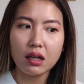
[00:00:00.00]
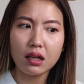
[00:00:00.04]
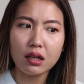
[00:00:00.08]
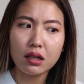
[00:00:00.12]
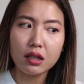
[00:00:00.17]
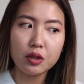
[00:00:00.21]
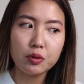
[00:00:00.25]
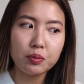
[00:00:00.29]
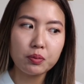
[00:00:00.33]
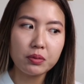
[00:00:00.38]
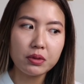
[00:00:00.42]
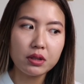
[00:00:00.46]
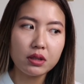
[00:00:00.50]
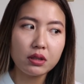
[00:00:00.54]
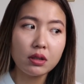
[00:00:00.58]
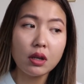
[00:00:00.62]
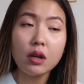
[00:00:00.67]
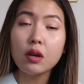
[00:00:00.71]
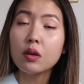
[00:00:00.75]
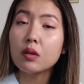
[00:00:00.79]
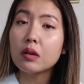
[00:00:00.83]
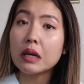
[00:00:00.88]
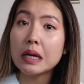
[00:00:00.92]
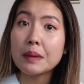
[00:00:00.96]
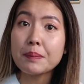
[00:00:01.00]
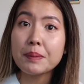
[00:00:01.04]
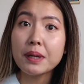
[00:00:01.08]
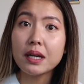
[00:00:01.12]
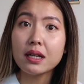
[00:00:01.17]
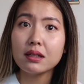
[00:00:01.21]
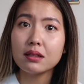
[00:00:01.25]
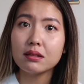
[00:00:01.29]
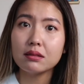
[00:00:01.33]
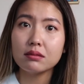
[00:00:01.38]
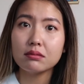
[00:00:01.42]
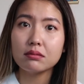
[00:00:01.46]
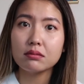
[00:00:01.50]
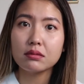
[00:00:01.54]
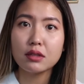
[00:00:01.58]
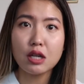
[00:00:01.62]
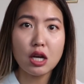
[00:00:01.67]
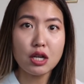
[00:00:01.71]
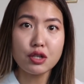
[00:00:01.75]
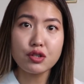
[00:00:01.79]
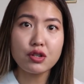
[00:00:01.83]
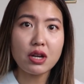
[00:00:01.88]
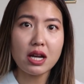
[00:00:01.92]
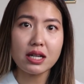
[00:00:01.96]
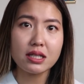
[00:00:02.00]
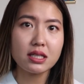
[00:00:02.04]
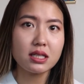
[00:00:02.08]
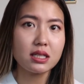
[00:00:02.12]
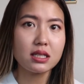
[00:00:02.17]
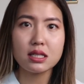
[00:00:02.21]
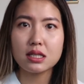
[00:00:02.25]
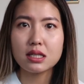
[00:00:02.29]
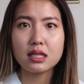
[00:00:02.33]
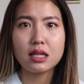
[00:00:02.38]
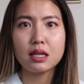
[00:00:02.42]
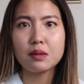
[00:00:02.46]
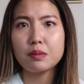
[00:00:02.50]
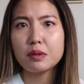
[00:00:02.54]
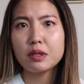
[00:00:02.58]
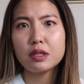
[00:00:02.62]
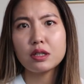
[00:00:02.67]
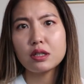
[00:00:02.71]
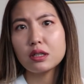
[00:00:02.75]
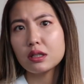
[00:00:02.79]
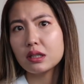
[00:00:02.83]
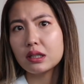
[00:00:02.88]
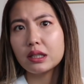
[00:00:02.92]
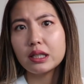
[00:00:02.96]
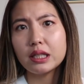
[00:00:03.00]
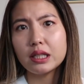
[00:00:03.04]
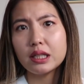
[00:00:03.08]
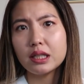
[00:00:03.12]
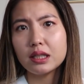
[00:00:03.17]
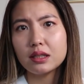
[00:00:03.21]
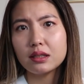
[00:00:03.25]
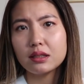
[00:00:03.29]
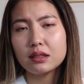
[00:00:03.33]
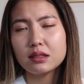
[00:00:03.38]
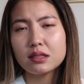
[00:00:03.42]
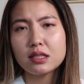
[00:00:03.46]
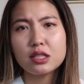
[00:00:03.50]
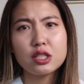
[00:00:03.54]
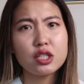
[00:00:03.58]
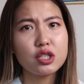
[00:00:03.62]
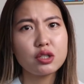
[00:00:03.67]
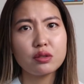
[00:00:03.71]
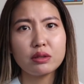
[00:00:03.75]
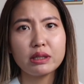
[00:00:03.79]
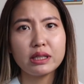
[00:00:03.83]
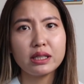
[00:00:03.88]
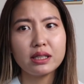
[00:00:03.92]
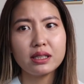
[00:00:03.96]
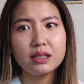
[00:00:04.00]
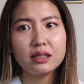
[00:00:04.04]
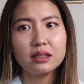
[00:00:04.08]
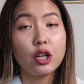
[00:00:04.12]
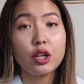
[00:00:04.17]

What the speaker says: no, I'm not contracted to come in early to do it.